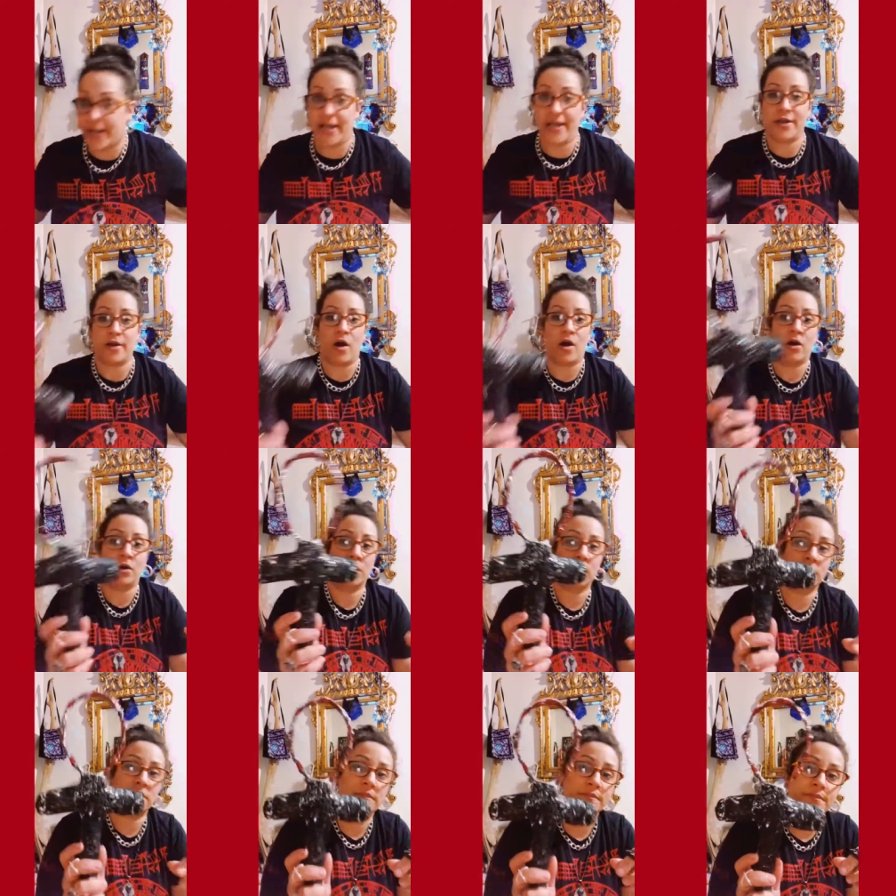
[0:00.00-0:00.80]
an
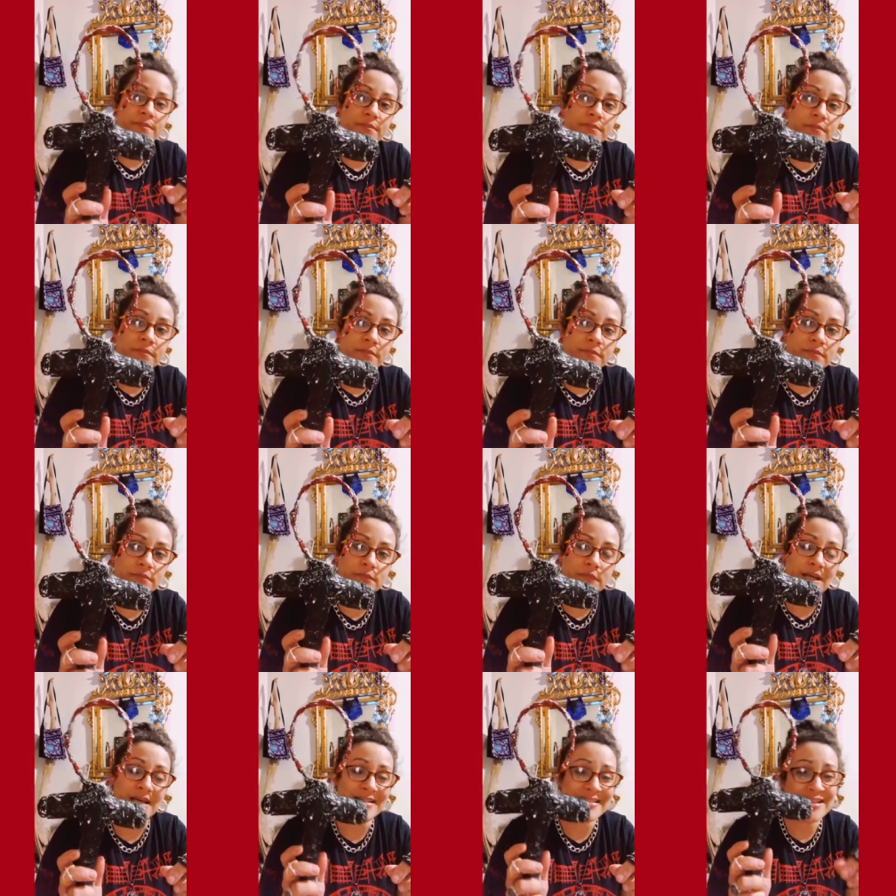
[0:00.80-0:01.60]
Ankh.
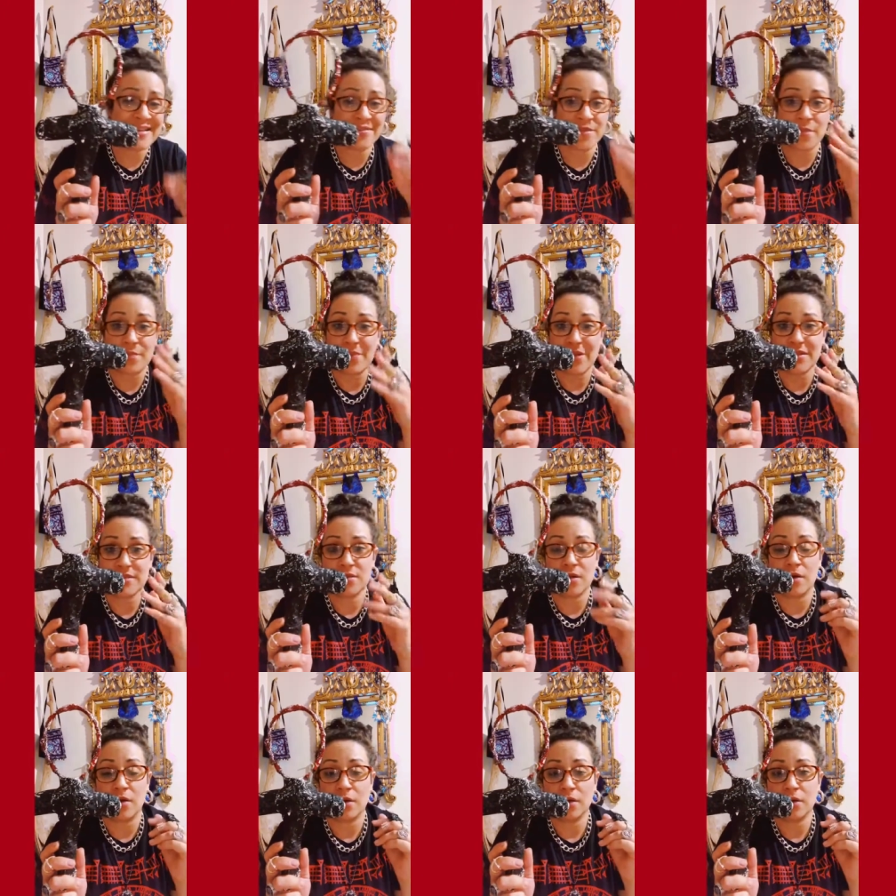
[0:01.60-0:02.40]
It's not the best
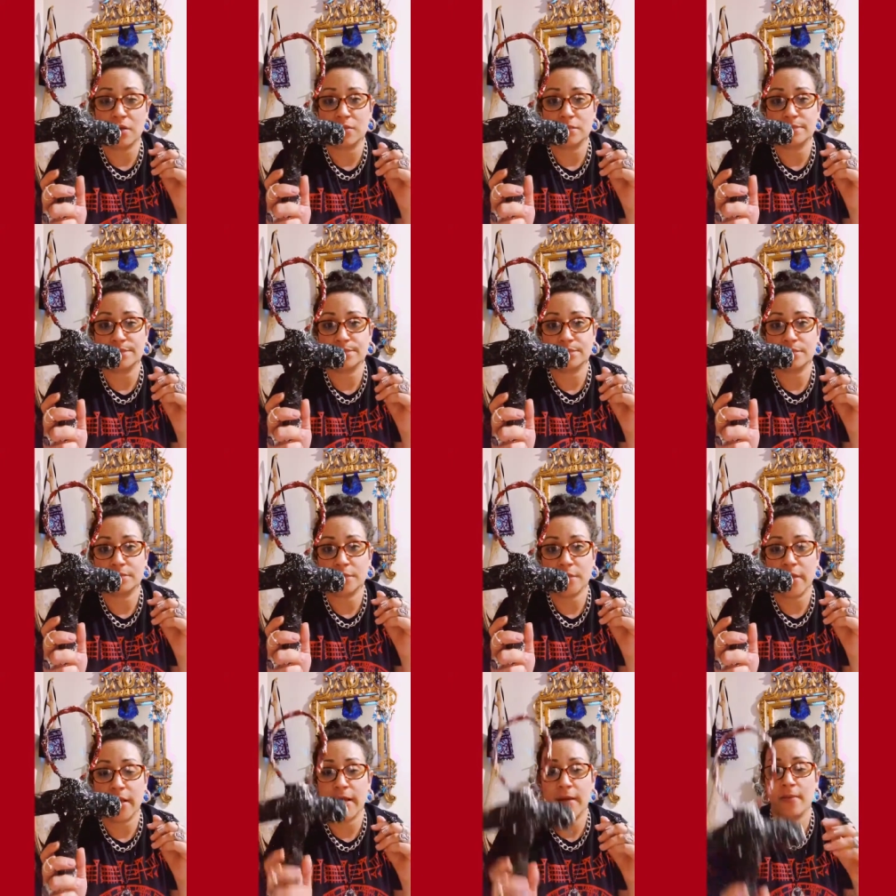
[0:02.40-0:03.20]
Ankh,
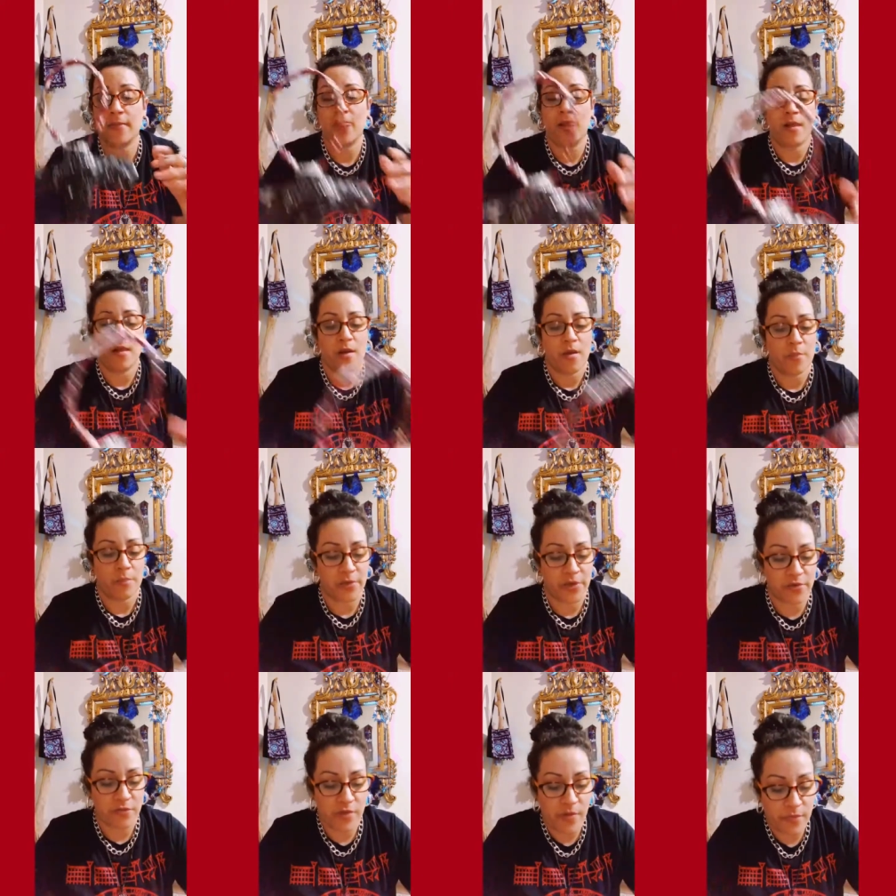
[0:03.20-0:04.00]
okay? But
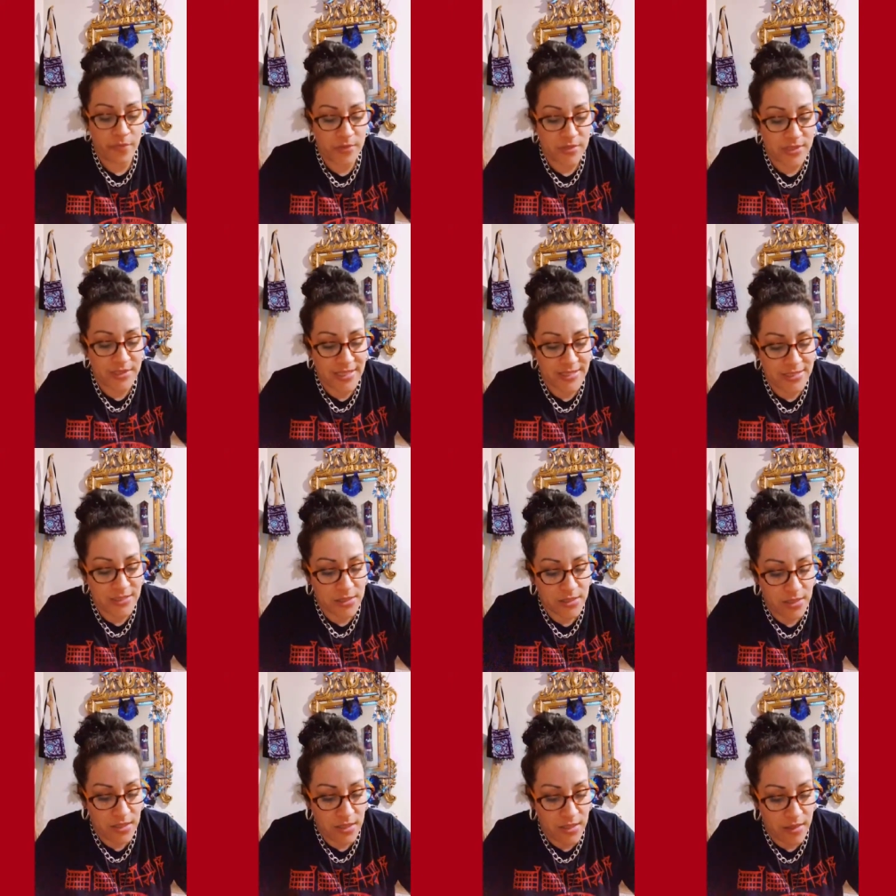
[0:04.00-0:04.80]
it represents
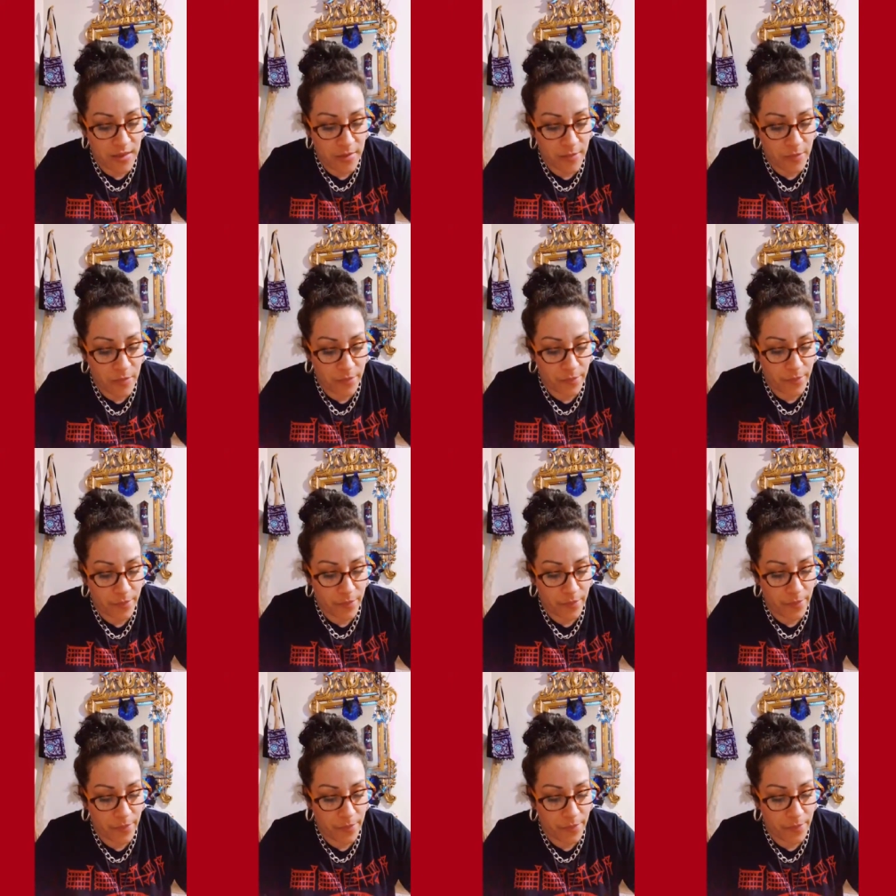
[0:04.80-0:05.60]
um,
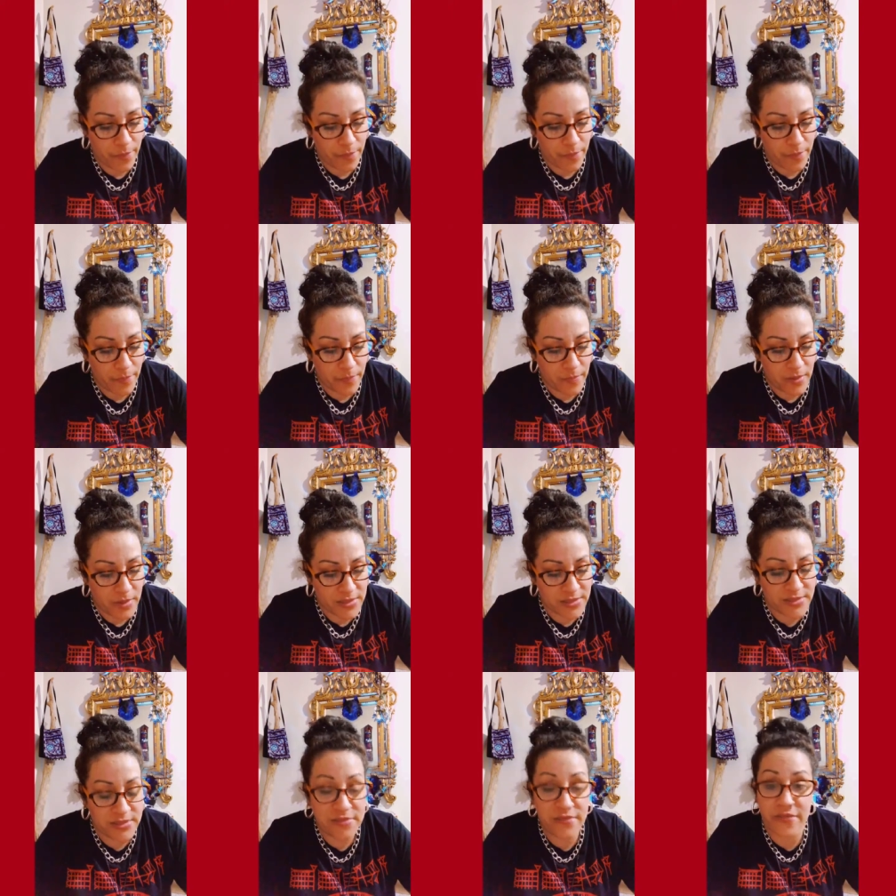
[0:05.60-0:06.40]

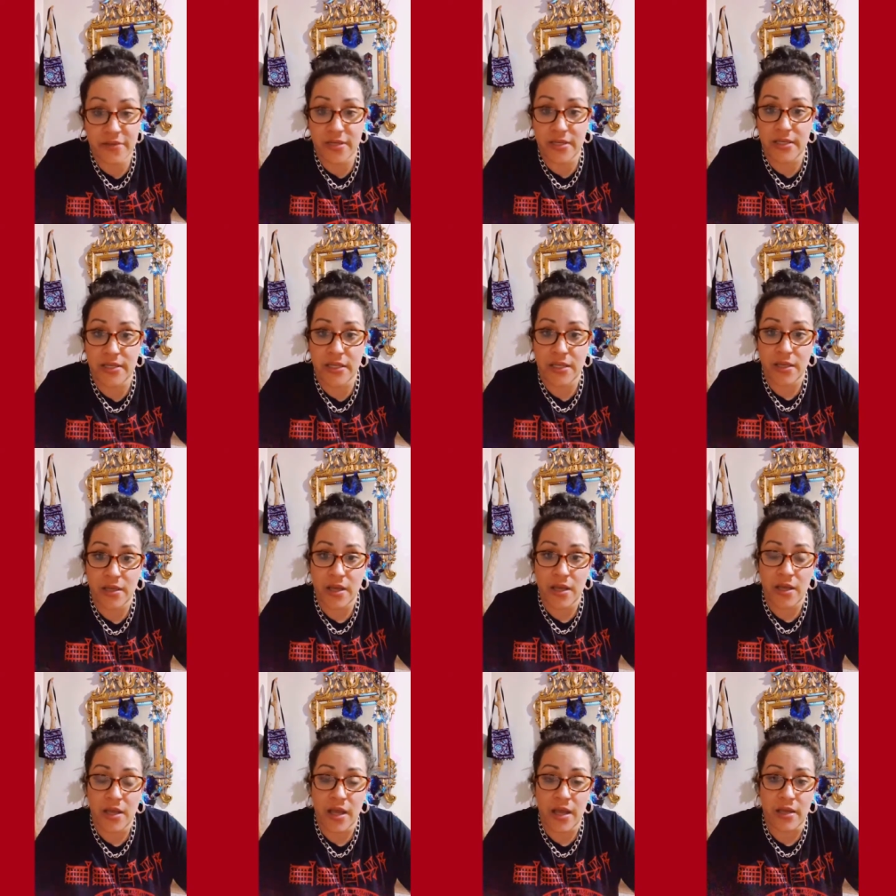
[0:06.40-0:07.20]
divinity
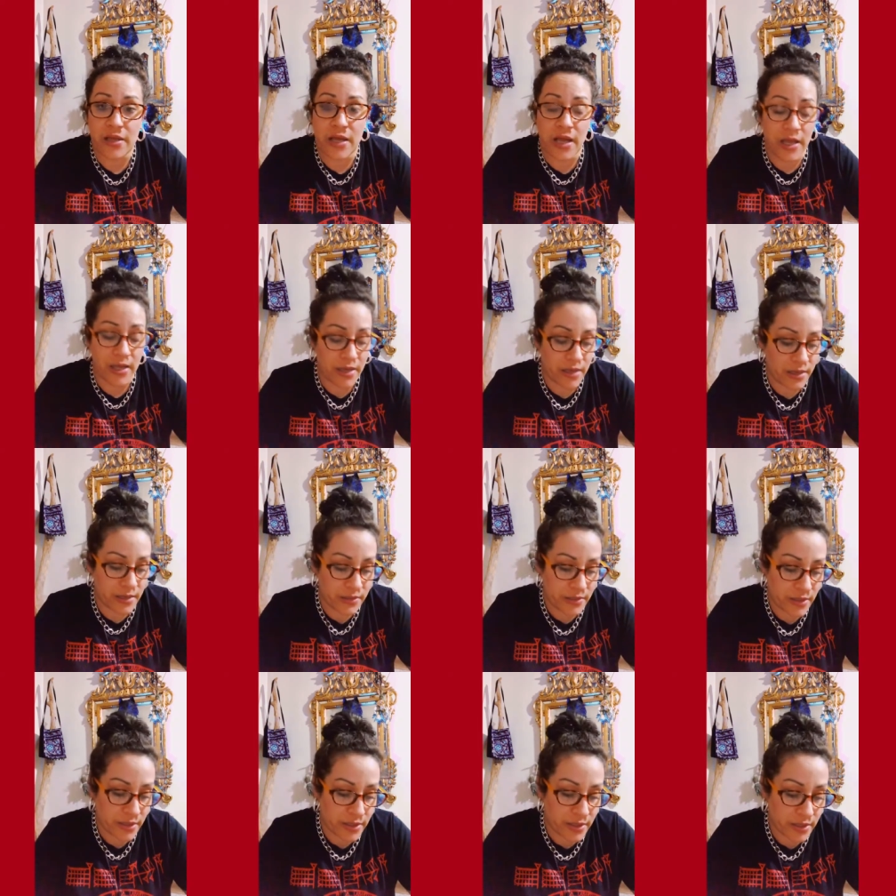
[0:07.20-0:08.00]
and,
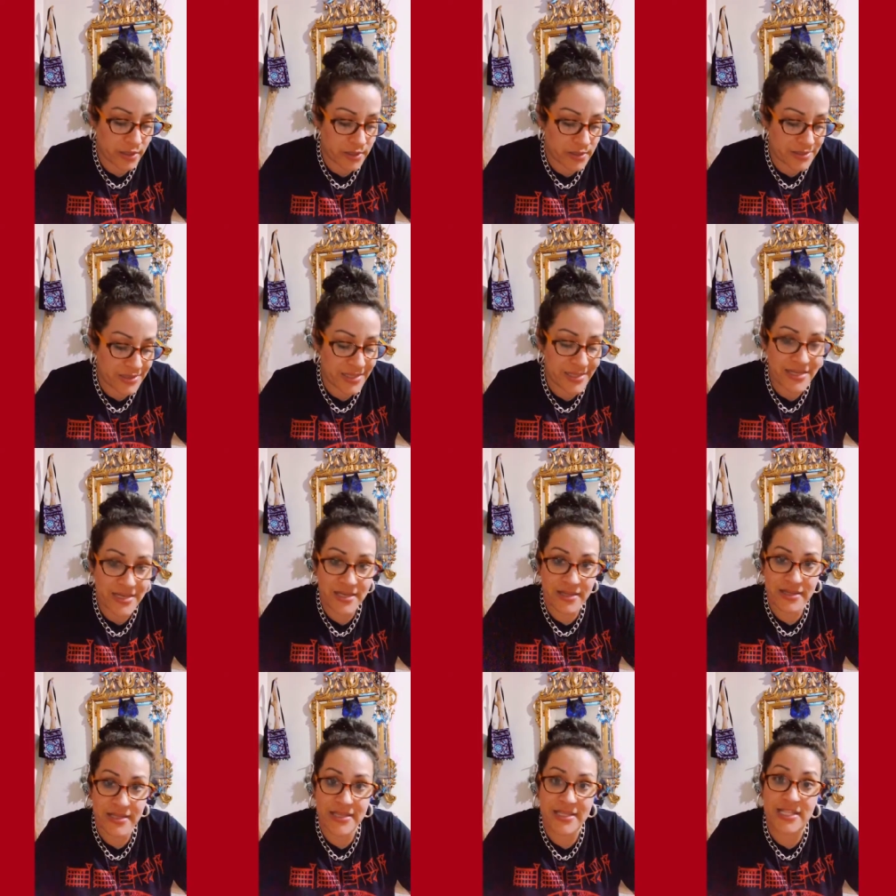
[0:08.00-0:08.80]
and, and the,
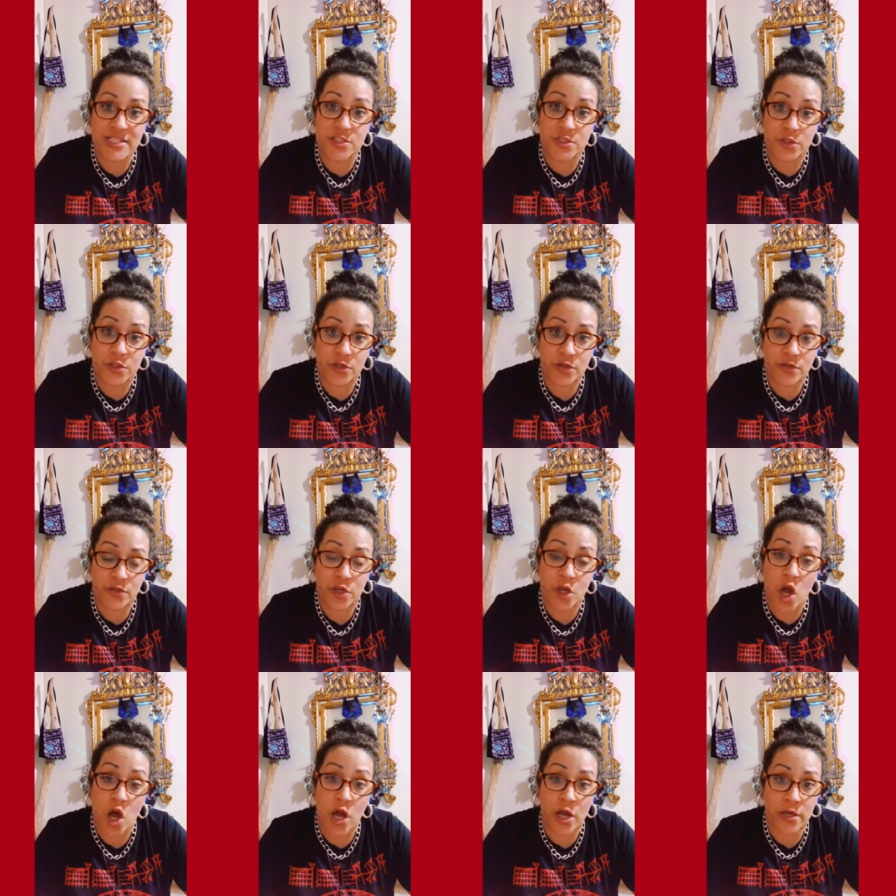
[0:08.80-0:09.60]
the nature, the
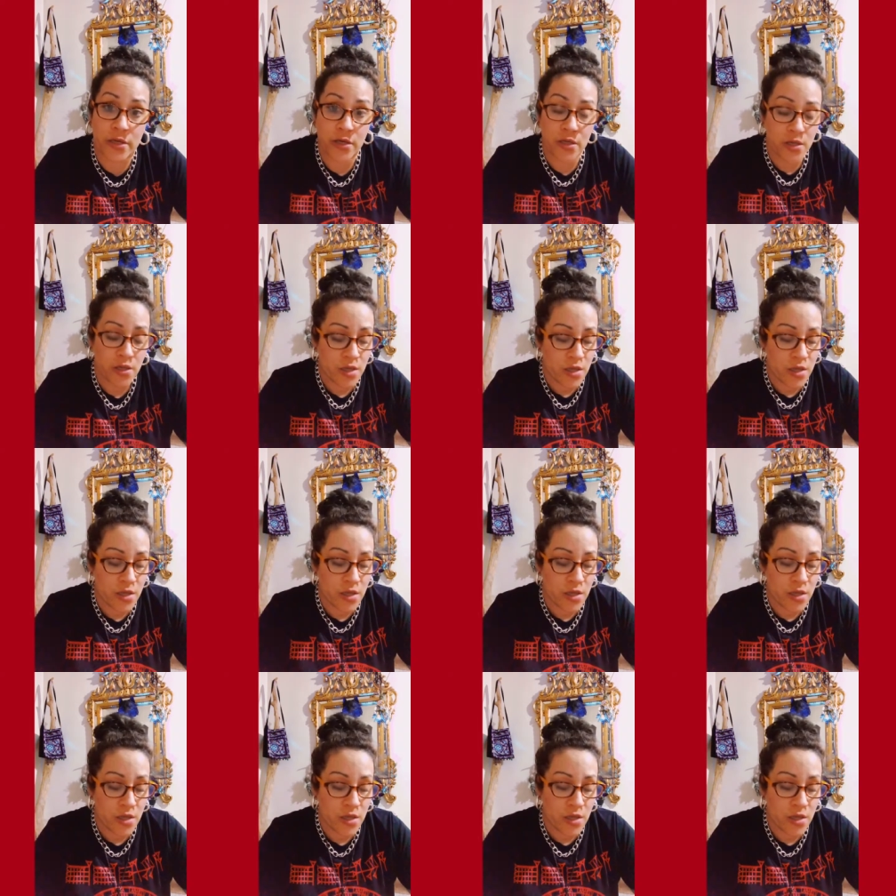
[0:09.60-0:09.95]
God.